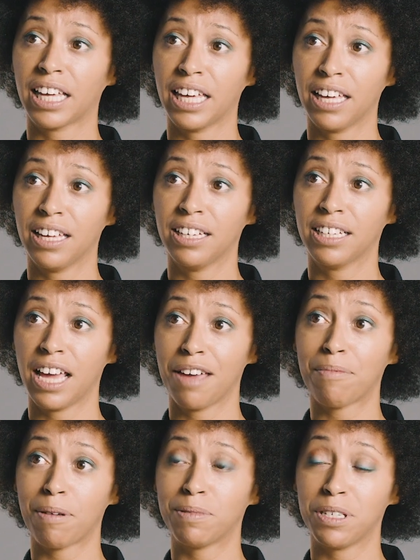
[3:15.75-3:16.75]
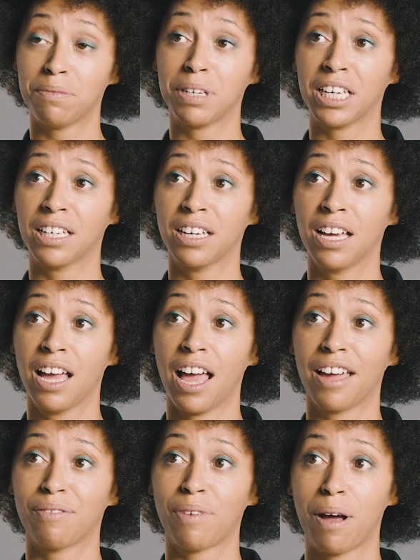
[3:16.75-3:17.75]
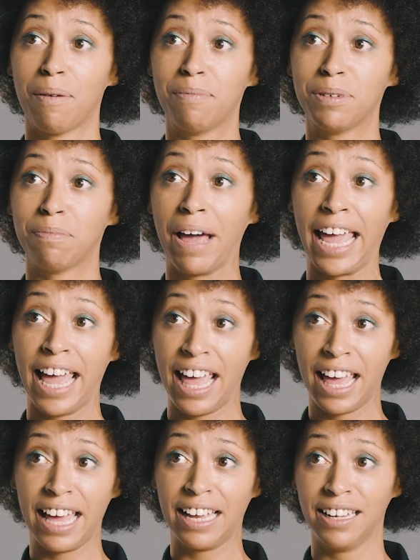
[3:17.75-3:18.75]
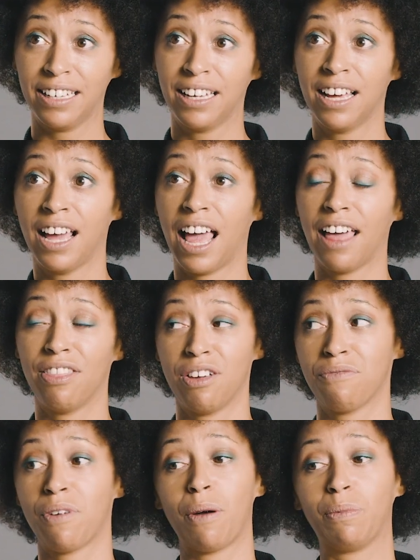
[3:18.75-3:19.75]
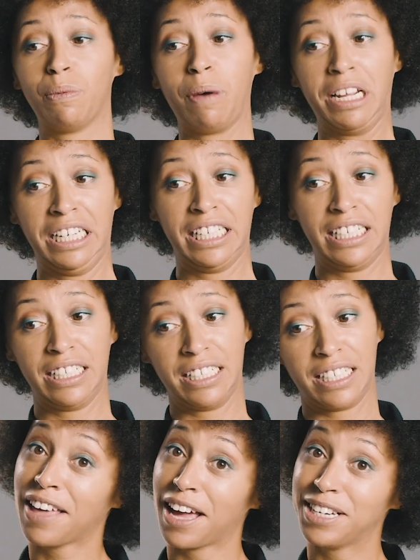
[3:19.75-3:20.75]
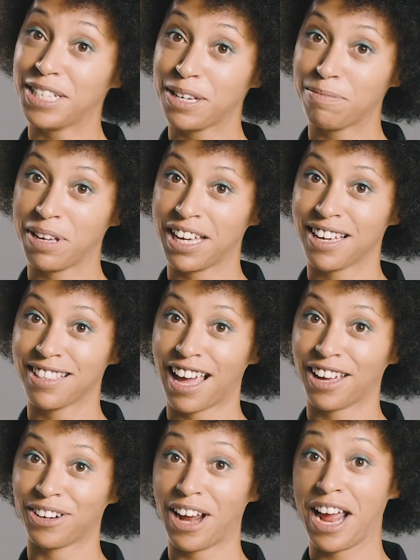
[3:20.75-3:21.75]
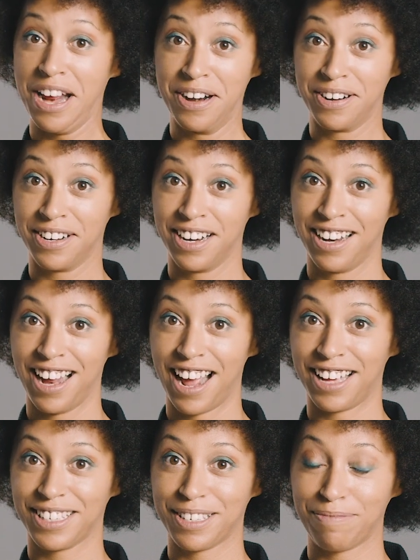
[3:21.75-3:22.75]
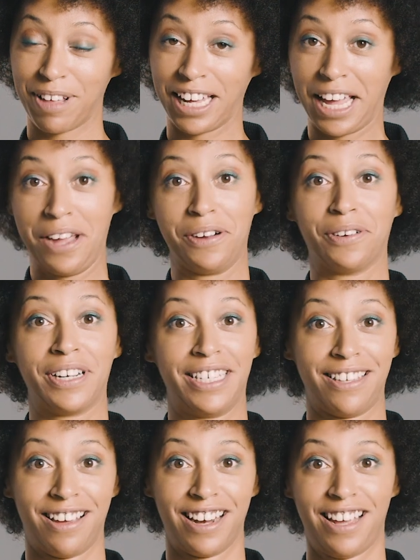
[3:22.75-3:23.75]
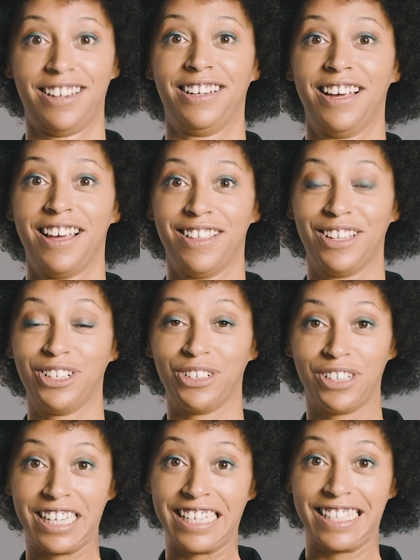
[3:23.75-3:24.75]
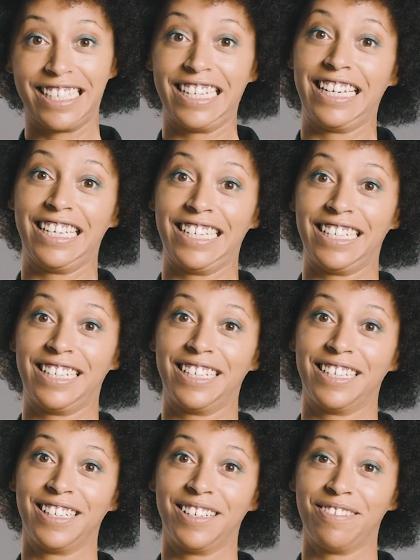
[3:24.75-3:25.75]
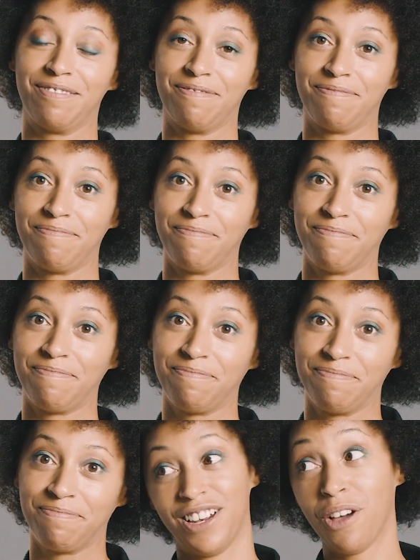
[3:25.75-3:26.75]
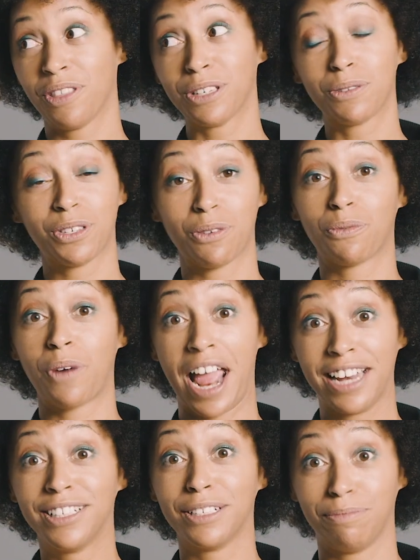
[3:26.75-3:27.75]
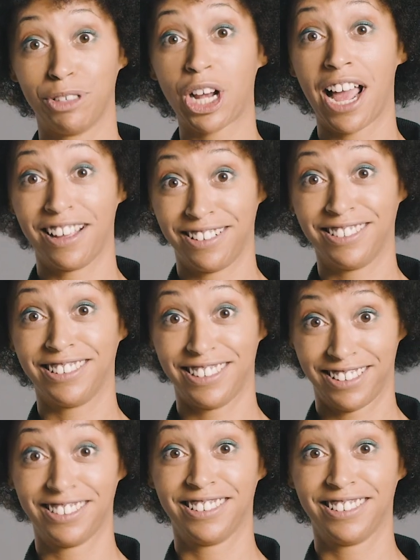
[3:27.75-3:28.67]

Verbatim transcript: A kid came up to me and rubbed my head and then rubbed my knees. The idea being that your hair has some like hair grease on it that your knees need. Is this a friend? Was this? No, this was a random child.